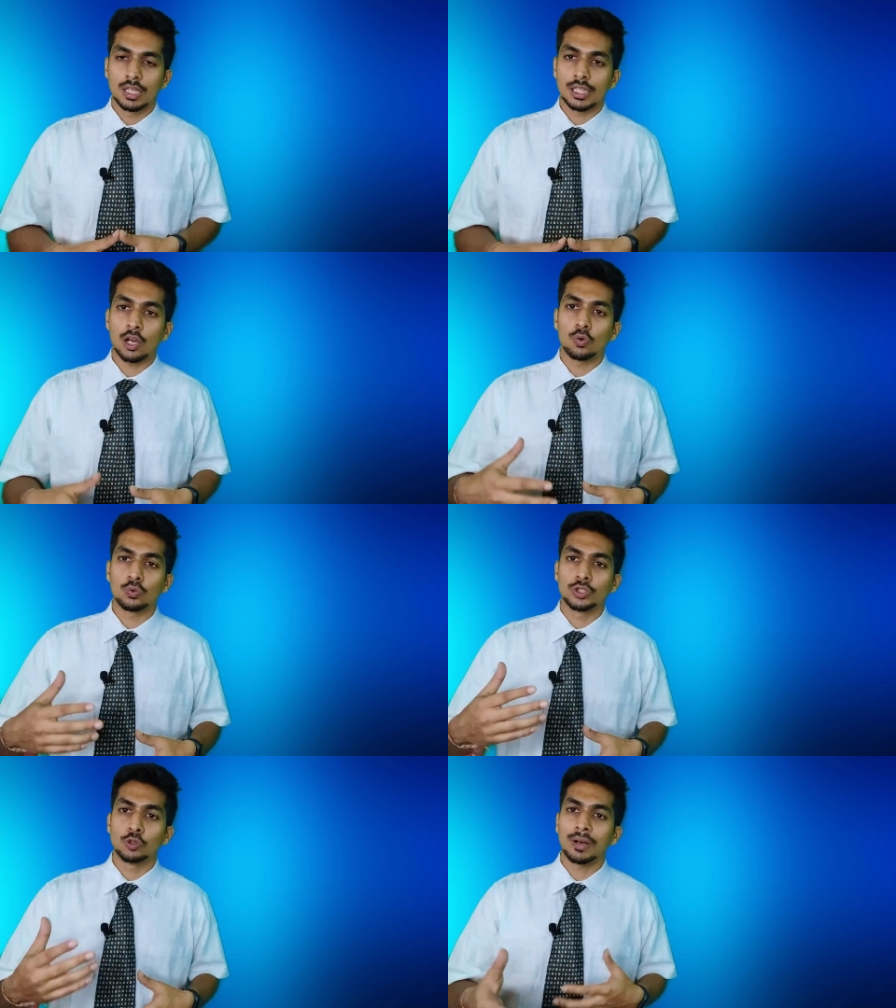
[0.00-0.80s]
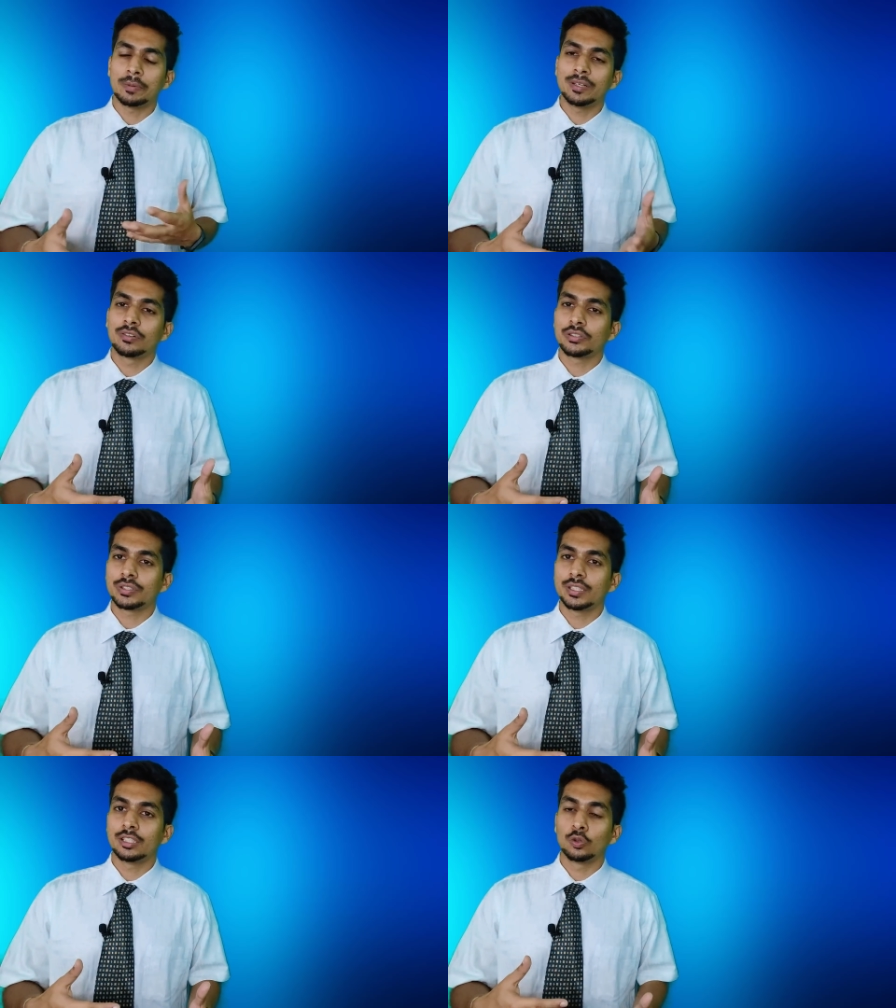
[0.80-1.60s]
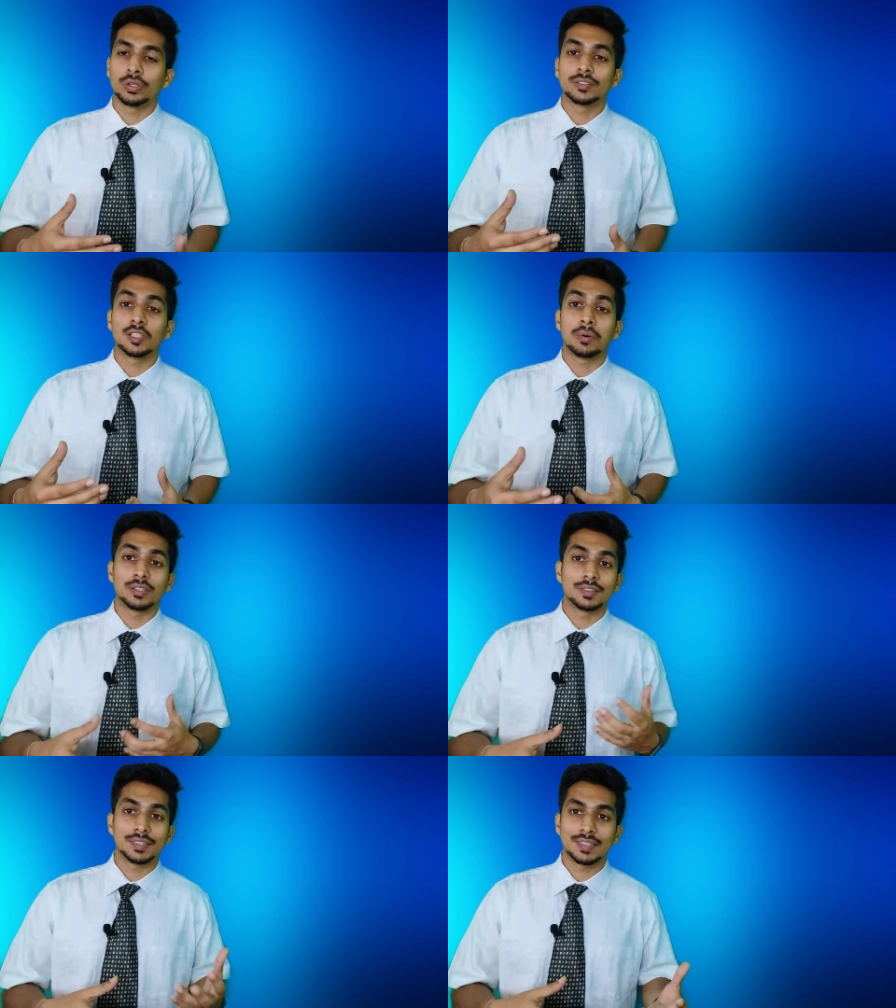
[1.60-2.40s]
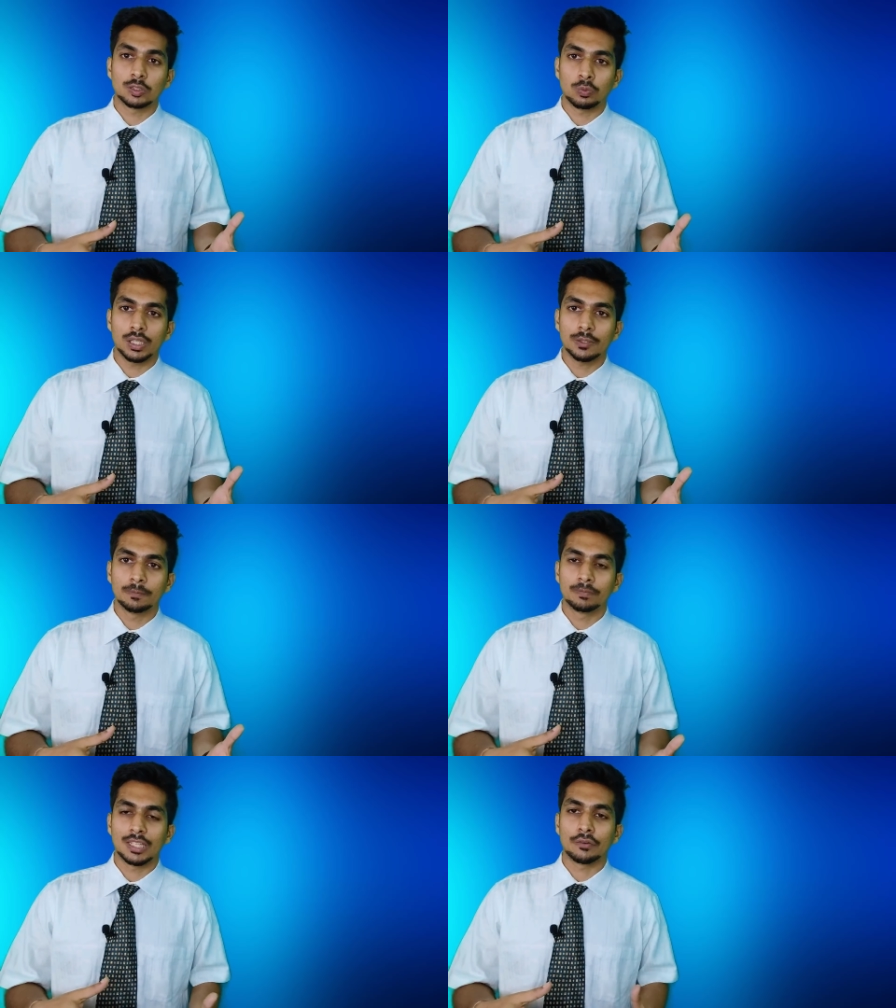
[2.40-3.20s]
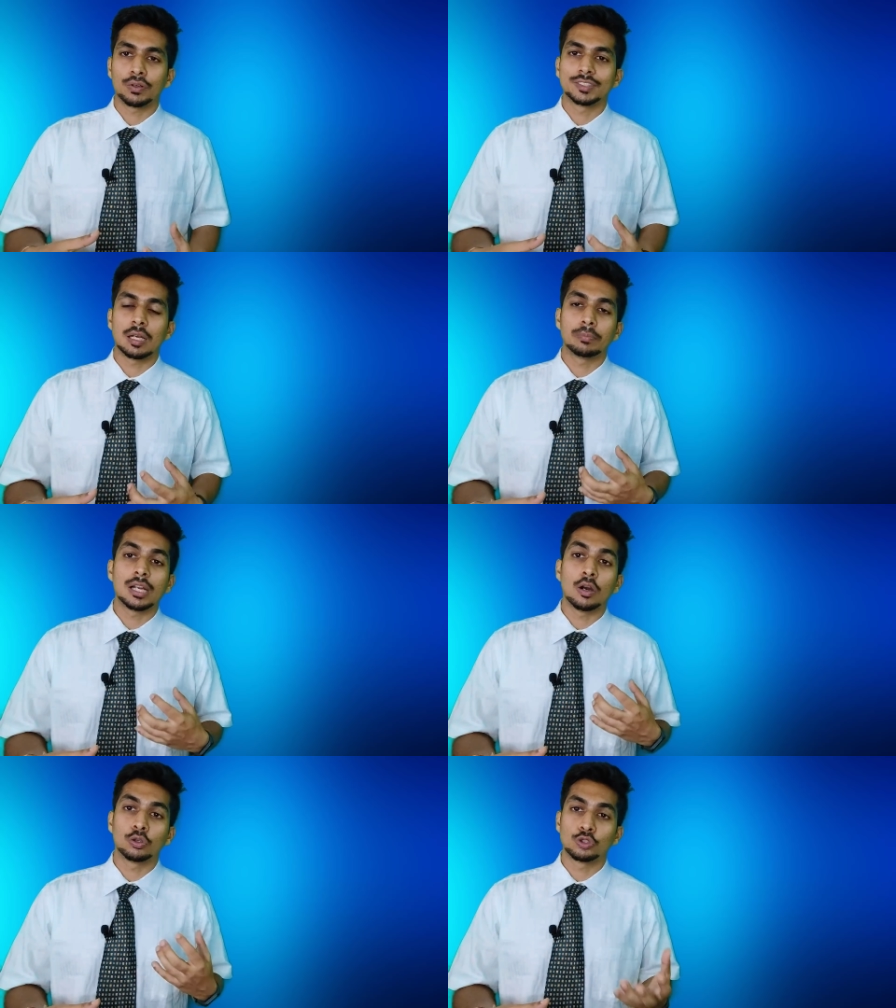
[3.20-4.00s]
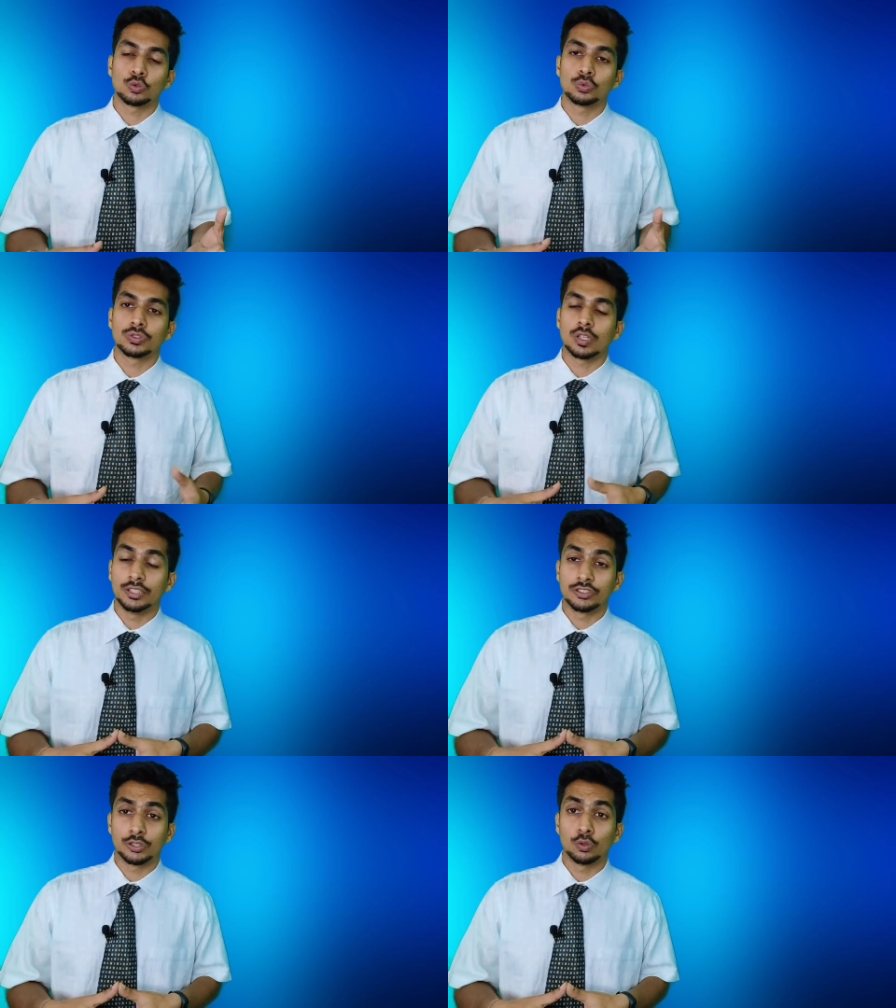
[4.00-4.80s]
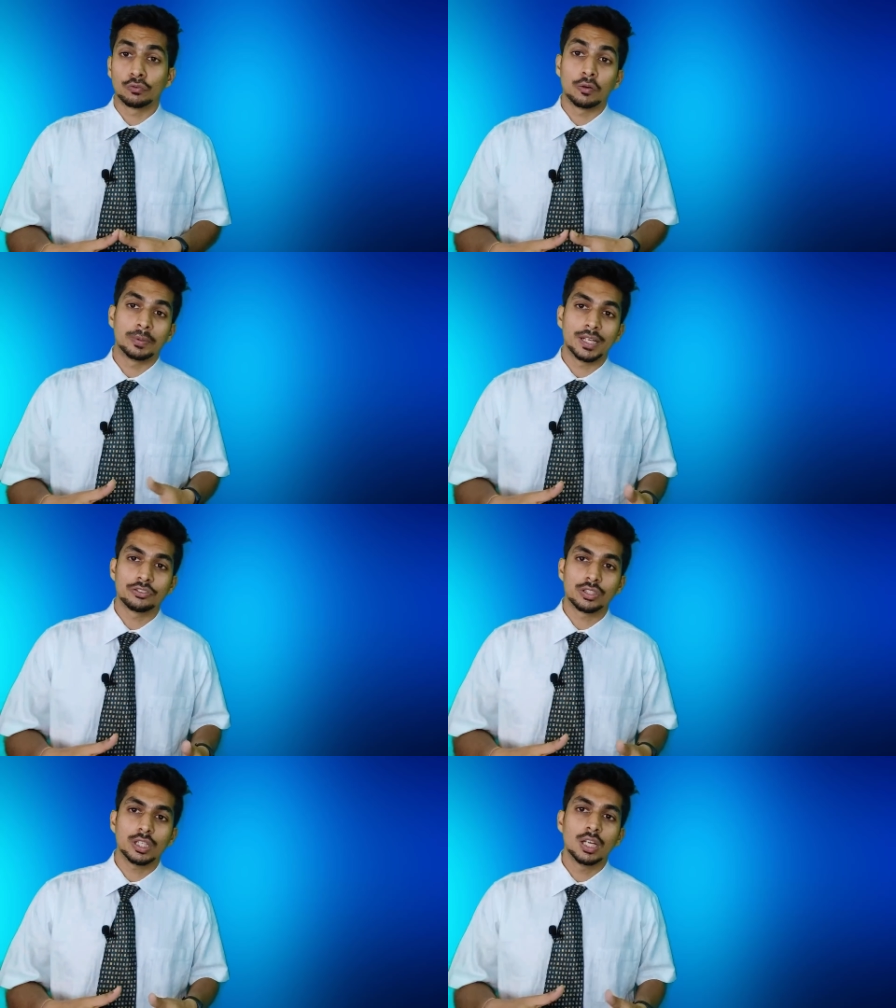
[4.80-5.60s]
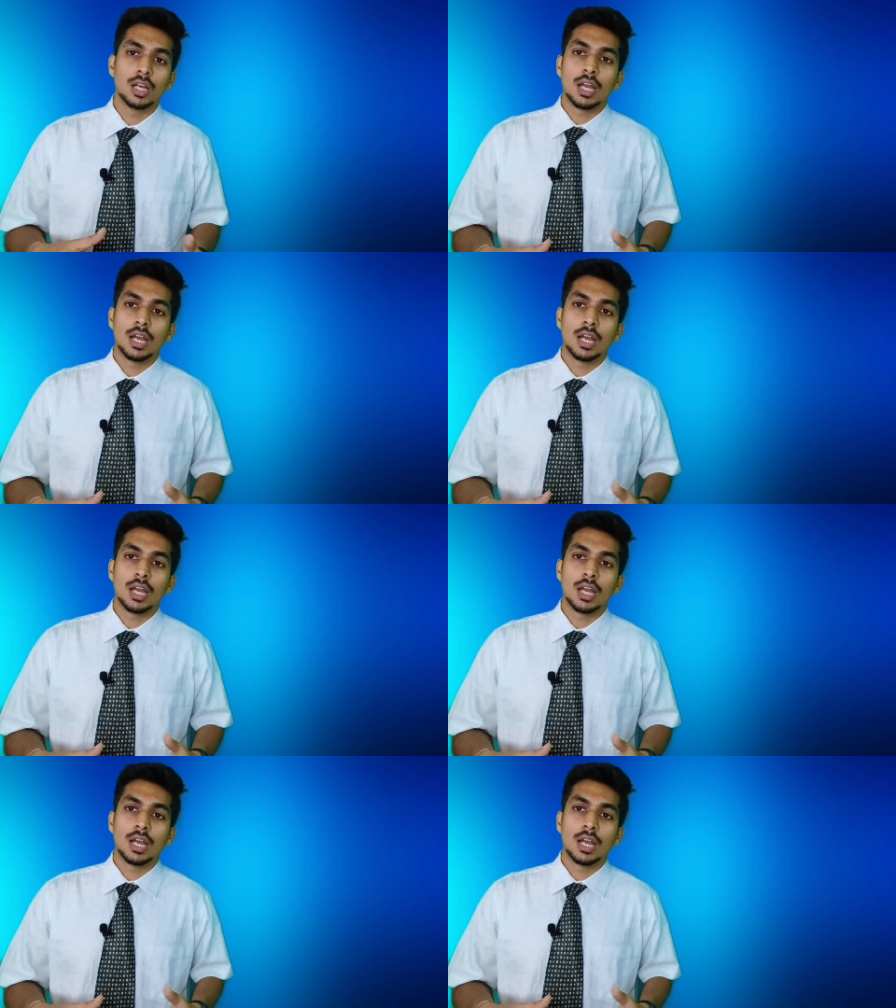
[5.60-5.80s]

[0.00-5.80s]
Now you might be interested in knowing some other thing as well like for example how to choose the institute for phd